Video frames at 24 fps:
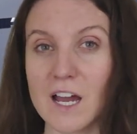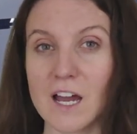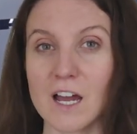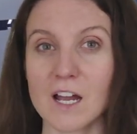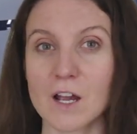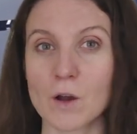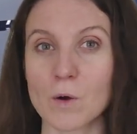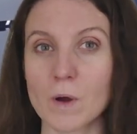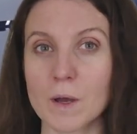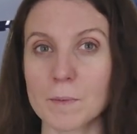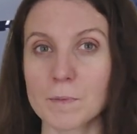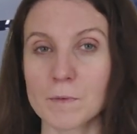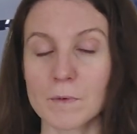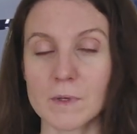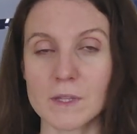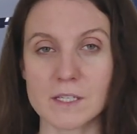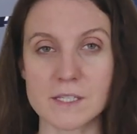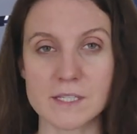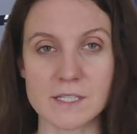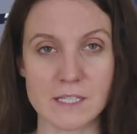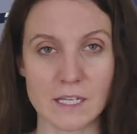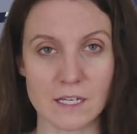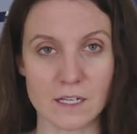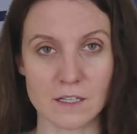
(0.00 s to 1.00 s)
Equipped with
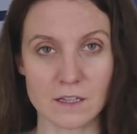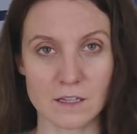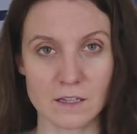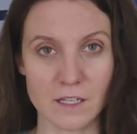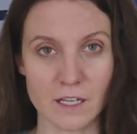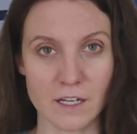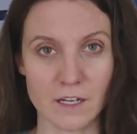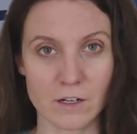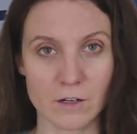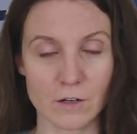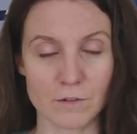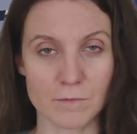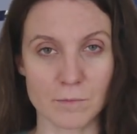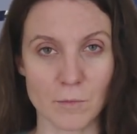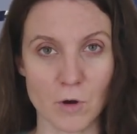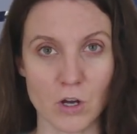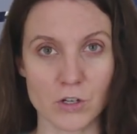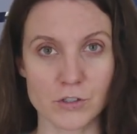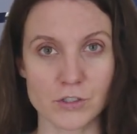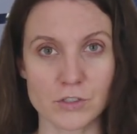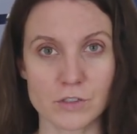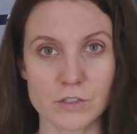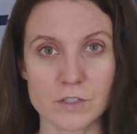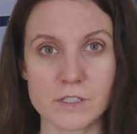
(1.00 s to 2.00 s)
a single layer of
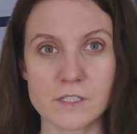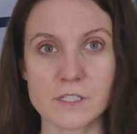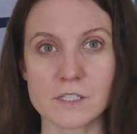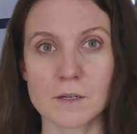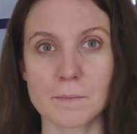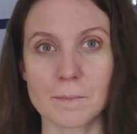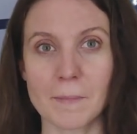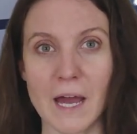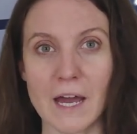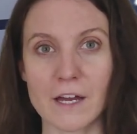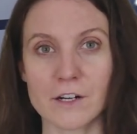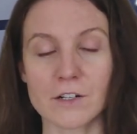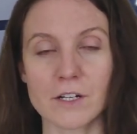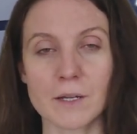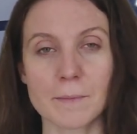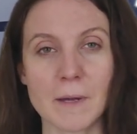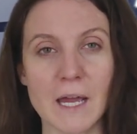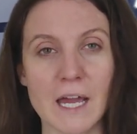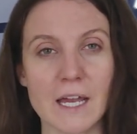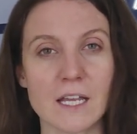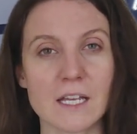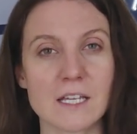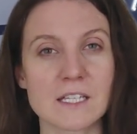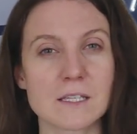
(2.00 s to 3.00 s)
modules, the battery
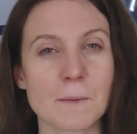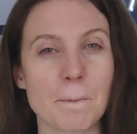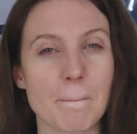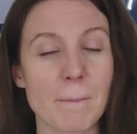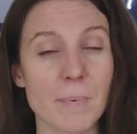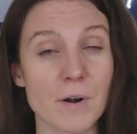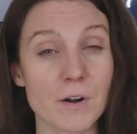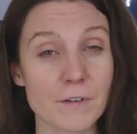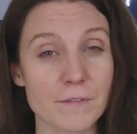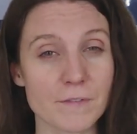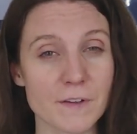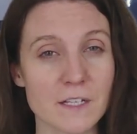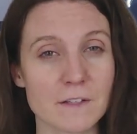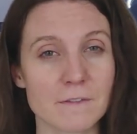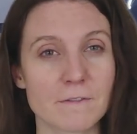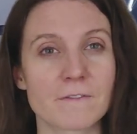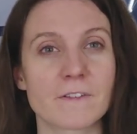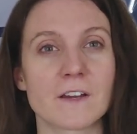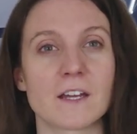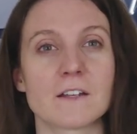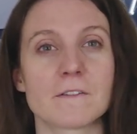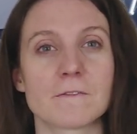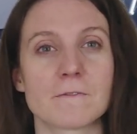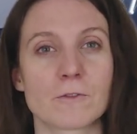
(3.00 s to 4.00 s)
pack is a perfect
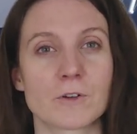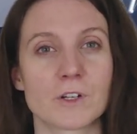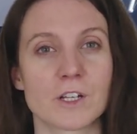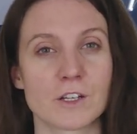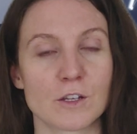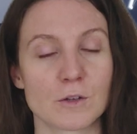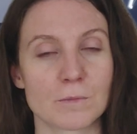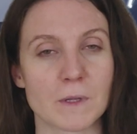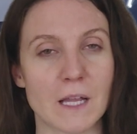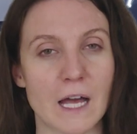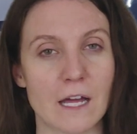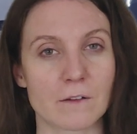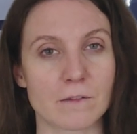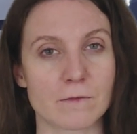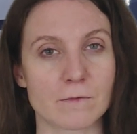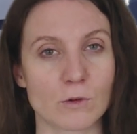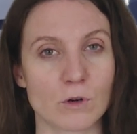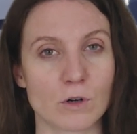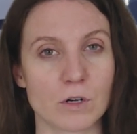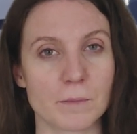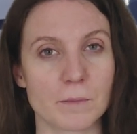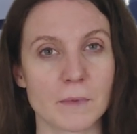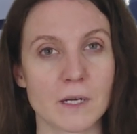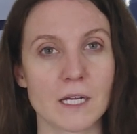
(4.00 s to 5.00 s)
fit for the new
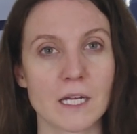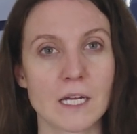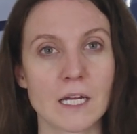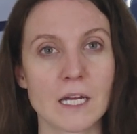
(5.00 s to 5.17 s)
platform.